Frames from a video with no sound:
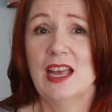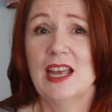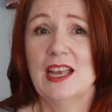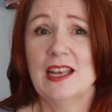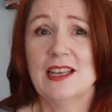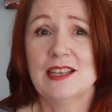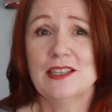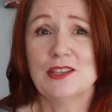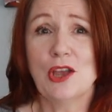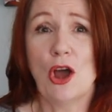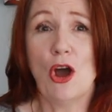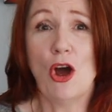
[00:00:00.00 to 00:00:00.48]

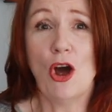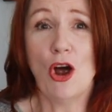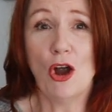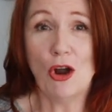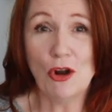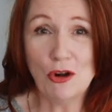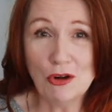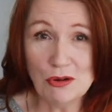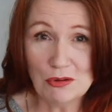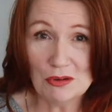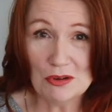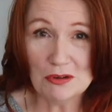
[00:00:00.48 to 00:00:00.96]
is
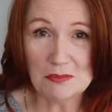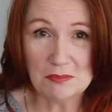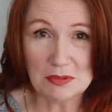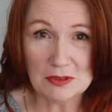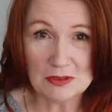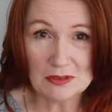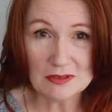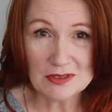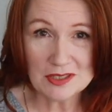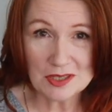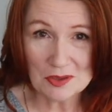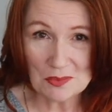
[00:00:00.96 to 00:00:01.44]

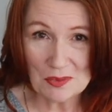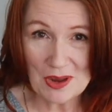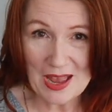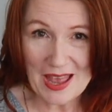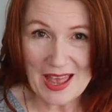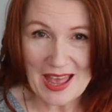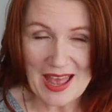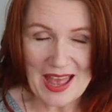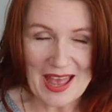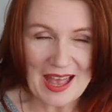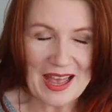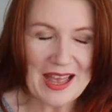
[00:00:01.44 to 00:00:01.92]
horrible to
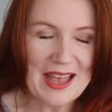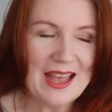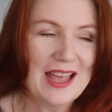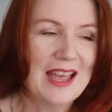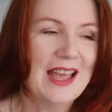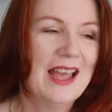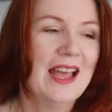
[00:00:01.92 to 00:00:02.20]
wear.